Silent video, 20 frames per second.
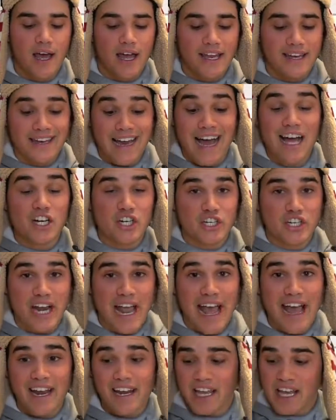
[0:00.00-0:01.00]
and not
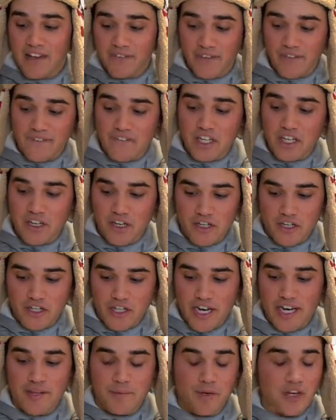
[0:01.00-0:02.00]
shad, if they're feeding on
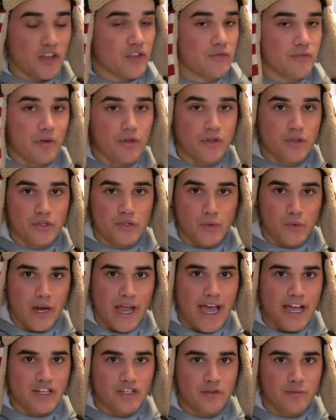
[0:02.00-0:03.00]
shad, I'm going to throw those
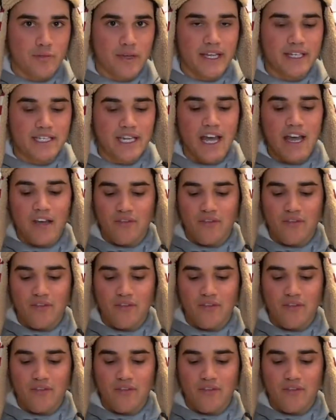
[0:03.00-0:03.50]
reaction baits.